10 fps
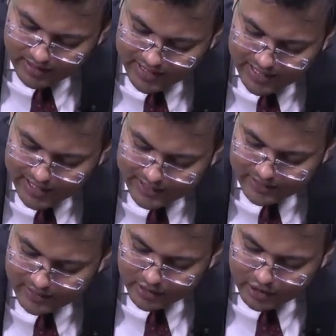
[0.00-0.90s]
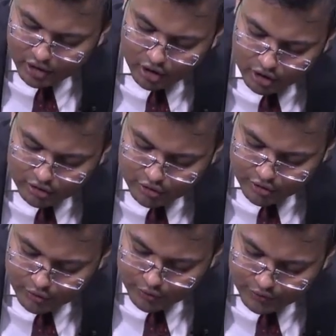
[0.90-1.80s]
and also
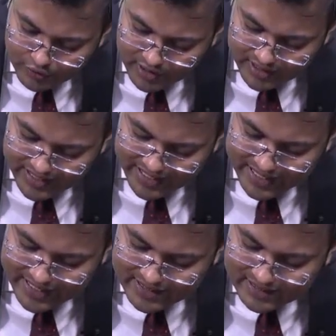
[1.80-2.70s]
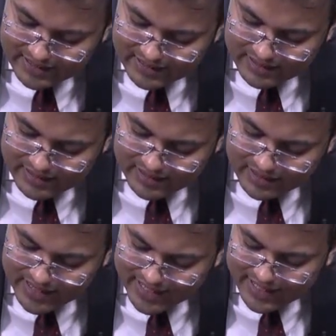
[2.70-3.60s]
used for anal
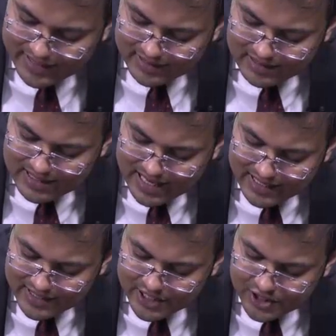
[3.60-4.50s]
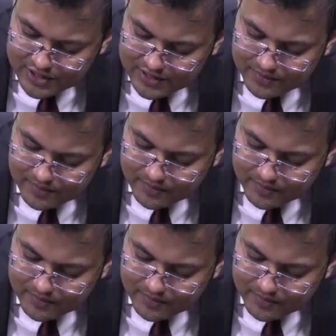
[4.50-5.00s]
dilatations.